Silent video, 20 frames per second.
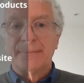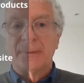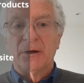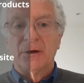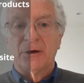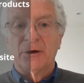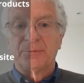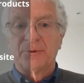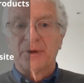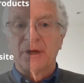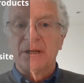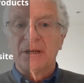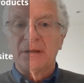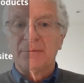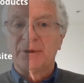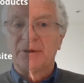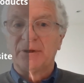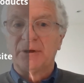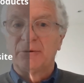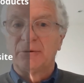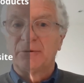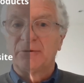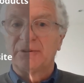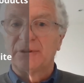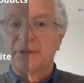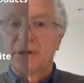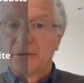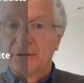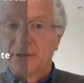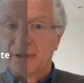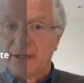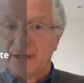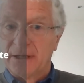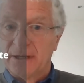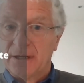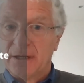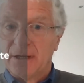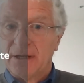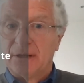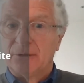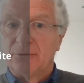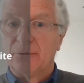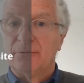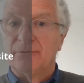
Obtaining materials locally to